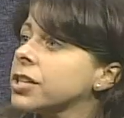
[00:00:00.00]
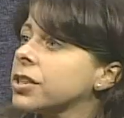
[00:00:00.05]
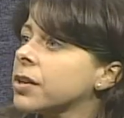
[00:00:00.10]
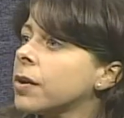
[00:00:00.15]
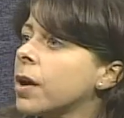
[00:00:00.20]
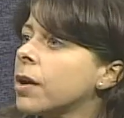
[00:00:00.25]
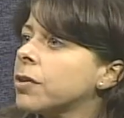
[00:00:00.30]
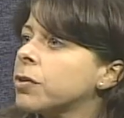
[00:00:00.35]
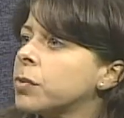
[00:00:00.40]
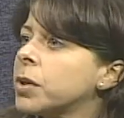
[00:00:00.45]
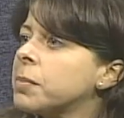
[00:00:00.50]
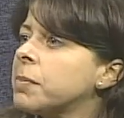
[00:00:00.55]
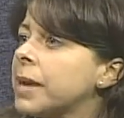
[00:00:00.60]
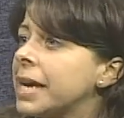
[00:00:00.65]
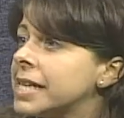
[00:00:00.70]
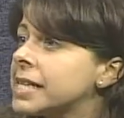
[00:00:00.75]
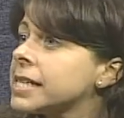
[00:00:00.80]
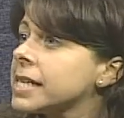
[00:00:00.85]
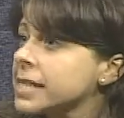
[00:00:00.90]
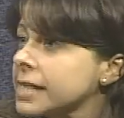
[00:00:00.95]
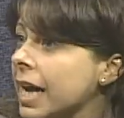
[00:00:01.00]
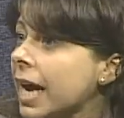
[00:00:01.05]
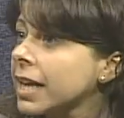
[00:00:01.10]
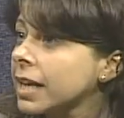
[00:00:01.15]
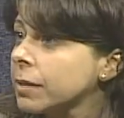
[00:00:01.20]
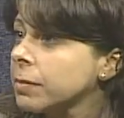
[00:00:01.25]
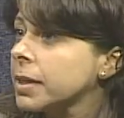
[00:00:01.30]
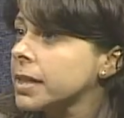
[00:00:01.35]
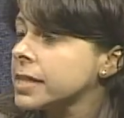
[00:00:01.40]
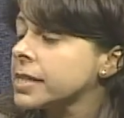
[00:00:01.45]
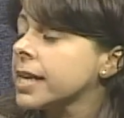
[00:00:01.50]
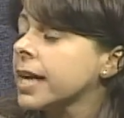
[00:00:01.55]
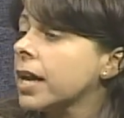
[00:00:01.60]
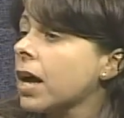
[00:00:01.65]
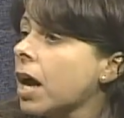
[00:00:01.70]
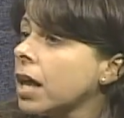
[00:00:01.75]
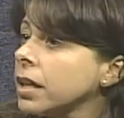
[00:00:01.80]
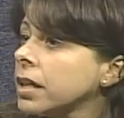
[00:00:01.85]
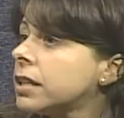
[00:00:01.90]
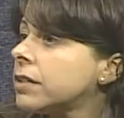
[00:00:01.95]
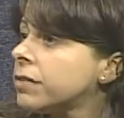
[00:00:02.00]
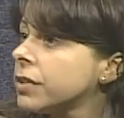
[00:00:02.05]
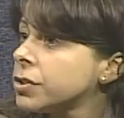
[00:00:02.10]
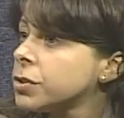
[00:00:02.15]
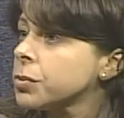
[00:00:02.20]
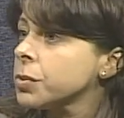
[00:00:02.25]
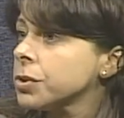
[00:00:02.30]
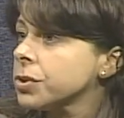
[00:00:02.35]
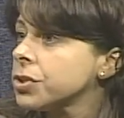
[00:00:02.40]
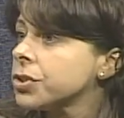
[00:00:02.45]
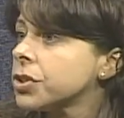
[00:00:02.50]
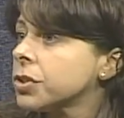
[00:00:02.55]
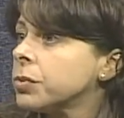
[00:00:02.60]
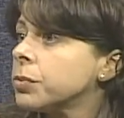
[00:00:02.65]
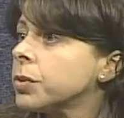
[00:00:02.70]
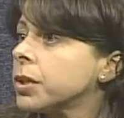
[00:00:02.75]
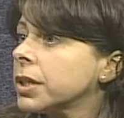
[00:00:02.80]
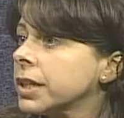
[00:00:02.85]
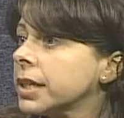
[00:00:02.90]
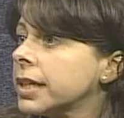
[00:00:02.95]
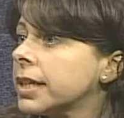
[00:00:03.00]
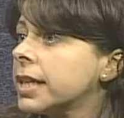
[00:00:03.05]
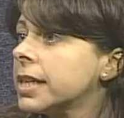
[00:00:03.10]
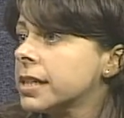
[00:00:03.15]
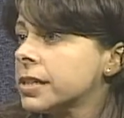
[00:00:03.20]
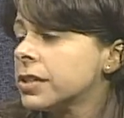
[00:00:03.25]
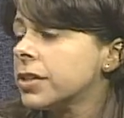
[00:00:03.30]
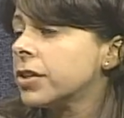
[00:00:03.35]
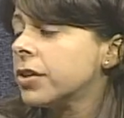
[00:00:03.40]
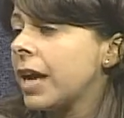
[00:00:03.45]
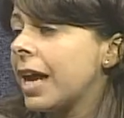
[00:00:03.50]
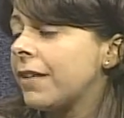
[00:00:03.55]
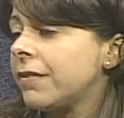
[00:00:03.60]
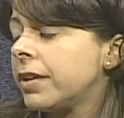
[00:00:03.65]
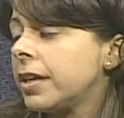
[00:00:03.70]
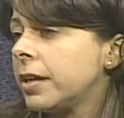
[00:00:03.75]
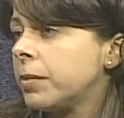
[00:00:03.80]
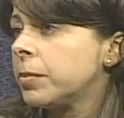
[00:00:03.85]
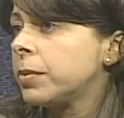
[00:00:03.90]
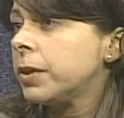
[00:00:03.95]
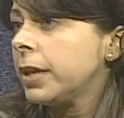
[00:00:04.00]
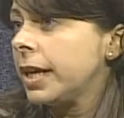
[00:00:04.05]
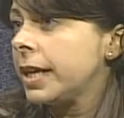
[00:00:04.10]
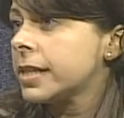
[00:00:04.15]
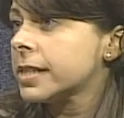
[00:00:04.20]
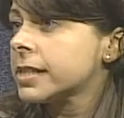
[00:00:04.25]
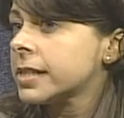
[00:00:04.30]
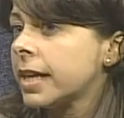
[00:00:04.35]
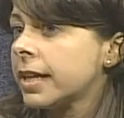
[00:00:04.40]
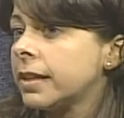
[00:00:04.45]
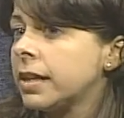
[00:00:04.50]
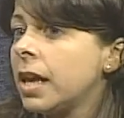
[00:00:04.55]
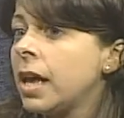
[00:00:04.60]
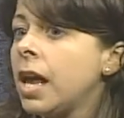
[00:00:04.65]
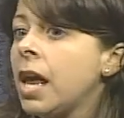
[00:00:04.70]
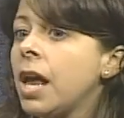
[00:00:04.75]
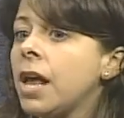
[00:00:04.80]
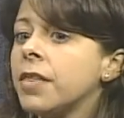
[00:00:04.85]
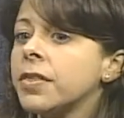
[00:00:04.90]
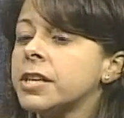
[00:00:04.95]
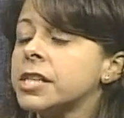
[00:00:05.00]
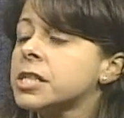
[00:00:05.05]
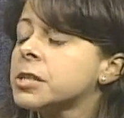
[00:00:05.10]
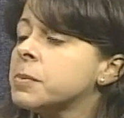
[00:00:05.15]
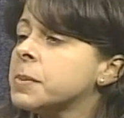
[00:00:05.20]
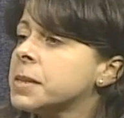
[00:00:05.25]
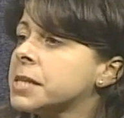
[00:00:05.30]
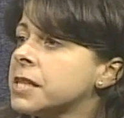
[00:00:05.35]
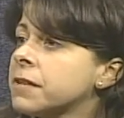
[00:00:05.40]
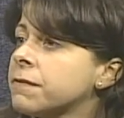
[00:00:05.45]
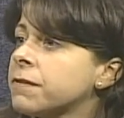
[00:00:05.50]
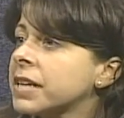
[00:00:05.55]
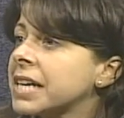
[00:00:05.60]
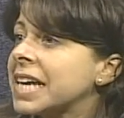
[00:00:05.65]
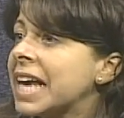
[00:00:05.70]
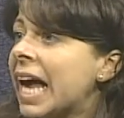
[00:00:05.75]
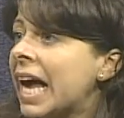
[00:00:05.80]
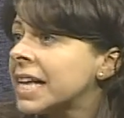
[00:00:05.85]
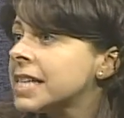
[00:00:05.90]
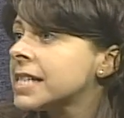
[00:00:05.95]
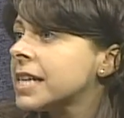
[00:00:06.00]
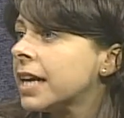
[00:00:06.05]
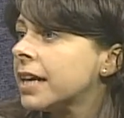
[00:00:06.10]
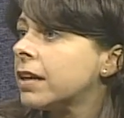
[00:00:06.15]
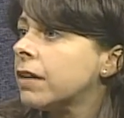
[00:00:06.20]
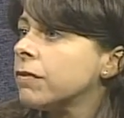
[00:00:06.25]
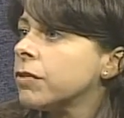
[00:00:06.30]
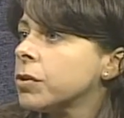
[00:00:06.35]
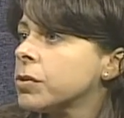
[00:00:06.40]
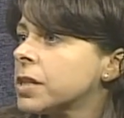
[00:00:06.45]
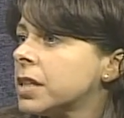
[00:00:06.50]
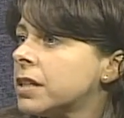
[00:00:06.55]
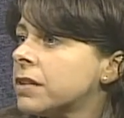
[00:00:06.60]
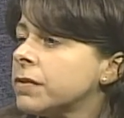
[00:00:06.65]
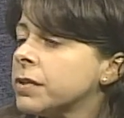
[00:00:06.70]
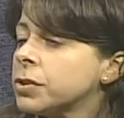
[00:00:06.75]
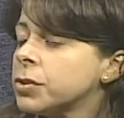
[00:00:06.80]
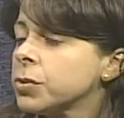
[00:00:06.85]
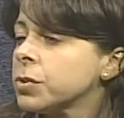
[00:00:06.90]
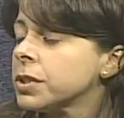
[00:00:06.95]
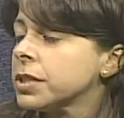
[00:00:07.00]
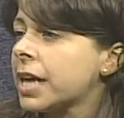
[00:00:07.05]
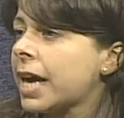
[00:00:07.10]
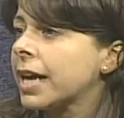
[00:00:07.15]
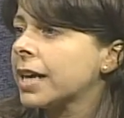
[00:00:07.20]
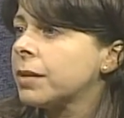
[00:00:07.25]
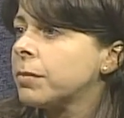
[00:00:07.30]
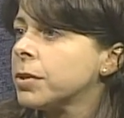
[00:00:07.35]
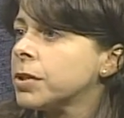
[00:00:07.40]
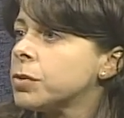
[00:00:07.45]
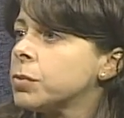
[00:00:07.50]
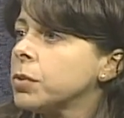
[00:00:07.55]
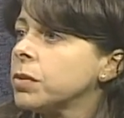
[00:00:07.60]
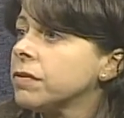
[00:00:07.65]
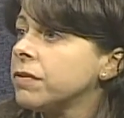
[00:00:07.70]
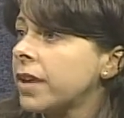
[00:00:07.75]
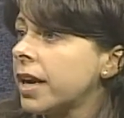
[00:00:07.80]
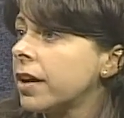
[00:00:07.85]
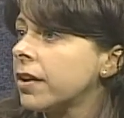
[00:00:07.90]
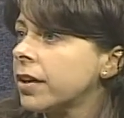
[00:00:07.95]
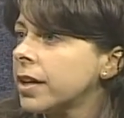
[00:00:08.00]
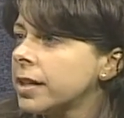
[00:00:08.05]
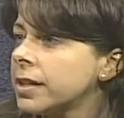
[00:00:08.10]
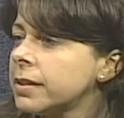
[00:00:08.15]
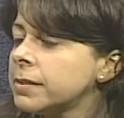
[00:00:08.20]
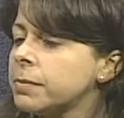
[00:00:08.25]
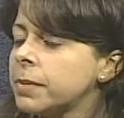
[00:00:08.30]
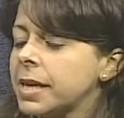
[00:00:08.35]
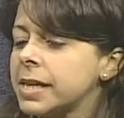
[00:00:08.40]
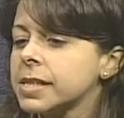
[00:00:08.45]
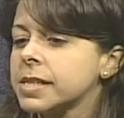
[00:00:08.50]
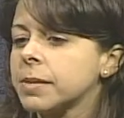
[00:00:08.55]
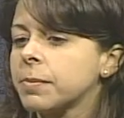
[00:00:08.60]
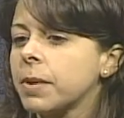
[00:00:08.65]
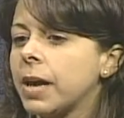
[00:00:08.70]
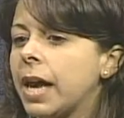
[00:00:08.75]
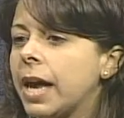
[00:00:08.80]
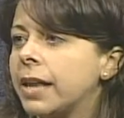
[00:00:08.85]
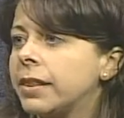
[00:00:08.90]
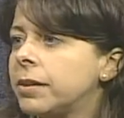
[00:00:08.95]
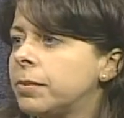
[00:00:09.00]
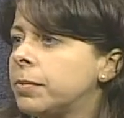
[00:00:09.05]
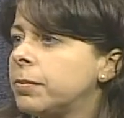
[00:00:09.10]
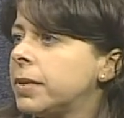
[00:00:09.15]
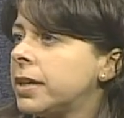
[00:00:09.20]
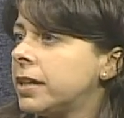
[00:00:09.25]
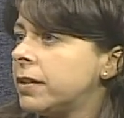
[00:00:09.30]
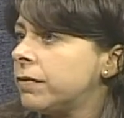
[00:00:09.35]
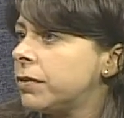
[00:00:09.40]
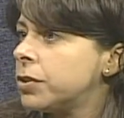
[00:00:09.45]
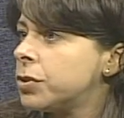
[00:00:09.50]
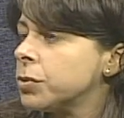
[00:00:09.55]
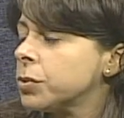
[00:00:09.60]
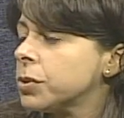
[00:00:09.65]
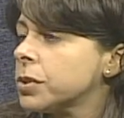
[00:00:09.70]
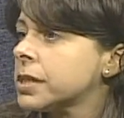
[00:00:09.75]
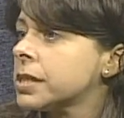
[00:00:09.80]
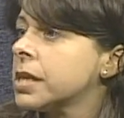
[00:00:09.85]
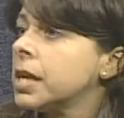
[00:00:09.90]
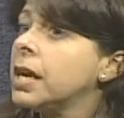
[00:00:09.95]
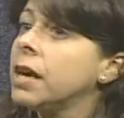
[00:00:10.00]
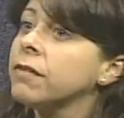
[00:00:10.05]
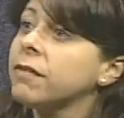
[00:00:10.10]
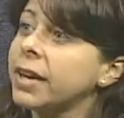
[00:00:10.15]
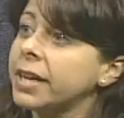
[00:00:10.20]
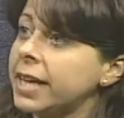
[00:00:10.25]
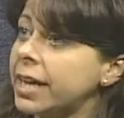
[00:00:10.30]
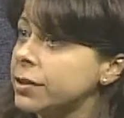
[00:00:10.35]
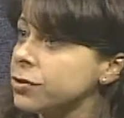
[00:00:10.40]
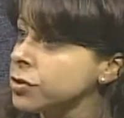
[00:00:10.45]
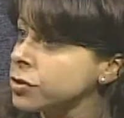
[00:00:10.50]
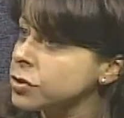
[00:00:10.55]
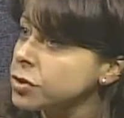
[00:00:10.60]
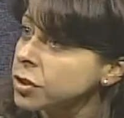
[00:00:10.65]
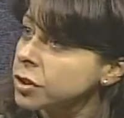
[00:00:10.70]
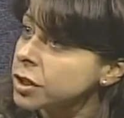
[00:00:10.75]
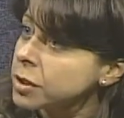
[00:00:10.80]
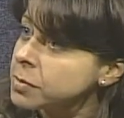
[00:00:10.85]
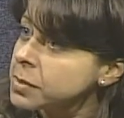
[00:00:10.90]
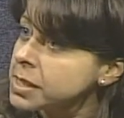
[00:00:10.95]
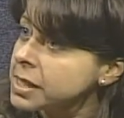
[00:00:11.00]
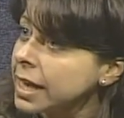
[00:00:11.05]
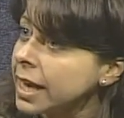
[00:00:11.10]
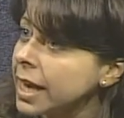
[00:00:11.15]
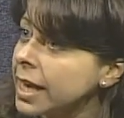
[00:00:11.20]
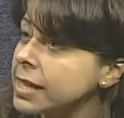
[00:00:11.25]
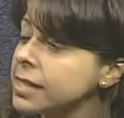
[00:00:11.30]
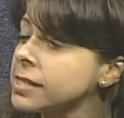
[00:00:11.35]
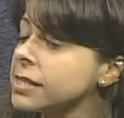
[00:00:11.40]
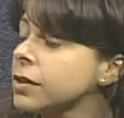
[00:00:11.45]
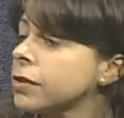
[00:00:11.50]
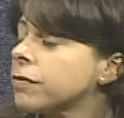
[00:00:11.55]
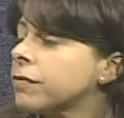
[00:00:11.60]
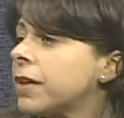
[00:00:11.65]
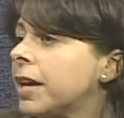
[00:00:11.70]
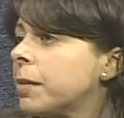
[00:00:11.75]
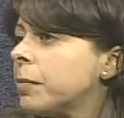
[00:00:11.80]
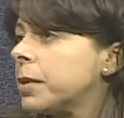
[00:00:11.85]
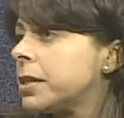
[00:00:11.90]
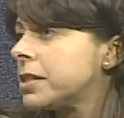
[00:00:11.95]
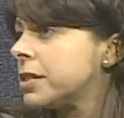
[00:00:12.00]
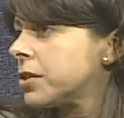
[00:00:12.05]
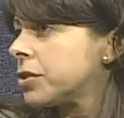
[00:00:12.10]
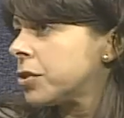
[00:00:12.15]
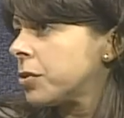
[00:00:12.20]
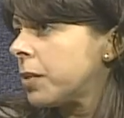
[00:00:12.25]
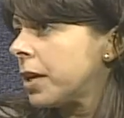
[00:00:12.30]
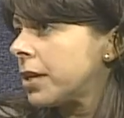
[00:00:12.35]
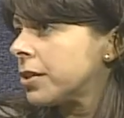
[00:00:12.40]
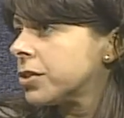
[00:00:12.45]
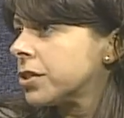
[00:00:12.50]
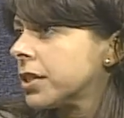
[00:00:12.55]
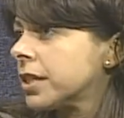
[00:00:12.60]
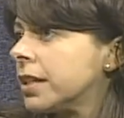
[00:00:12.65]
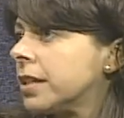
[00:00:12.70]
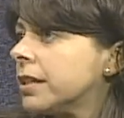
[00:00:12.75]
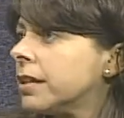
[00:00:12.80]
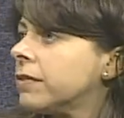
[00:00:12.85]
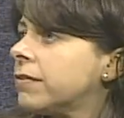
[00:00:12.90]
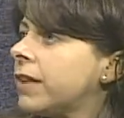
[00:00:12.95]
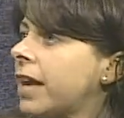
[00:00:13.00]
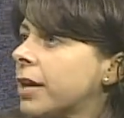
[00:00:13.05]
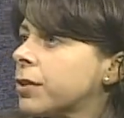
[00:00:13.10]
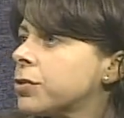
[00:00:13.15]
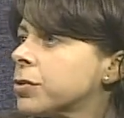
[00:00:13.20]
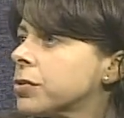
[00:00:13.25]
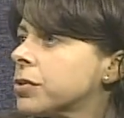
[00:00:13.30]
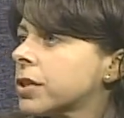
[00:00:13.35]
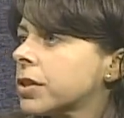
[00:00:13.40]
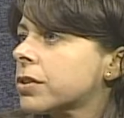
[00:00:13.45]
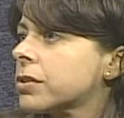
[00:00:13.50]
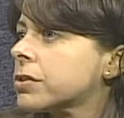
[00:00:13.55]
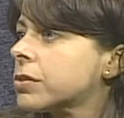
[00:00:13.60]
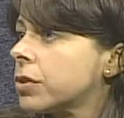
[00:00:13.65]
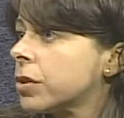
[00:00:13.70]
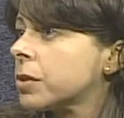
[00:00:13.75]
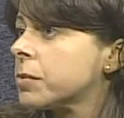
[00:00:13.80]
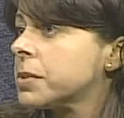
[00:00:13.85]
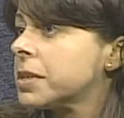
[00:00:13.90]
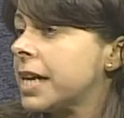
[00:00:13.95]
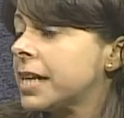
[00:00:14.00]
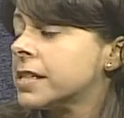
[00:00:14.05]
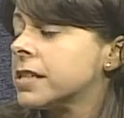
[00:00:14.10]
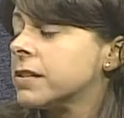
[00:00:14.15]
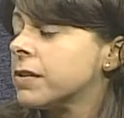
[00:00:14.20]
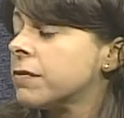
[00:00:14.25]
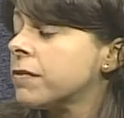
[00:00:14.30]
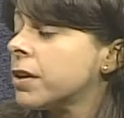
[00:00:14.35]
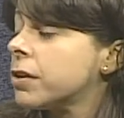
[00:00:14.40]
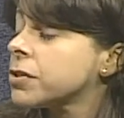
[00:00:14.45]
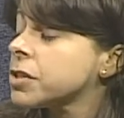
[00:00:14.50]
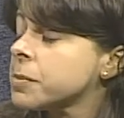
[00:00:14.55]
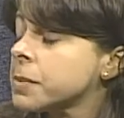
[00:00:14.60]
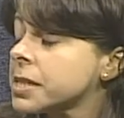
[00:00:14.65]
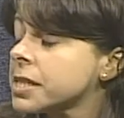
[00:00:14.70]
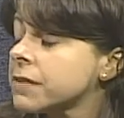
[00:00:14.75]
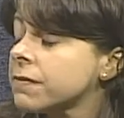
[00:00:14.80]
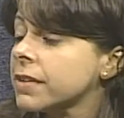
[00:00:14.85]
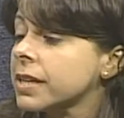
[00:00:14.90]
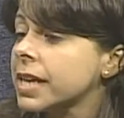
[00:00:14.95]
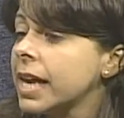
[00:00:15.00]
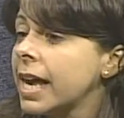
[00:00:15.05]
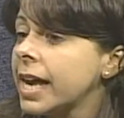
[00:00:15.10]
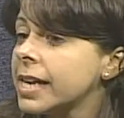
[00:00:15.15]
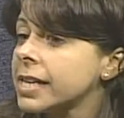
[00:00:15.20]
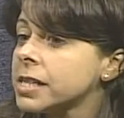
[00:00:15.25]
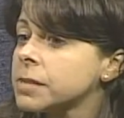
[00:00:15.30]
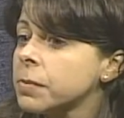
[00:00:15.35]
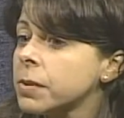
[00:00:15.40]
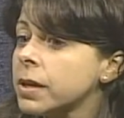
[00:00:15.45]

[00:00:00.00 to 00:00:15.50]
there are 3 basic documents that all individuals should really consider having in place, and the specific content of those individual documents will vary based upon the individual's financial circumstance, their family situation, and the factual circumstances of their specific case.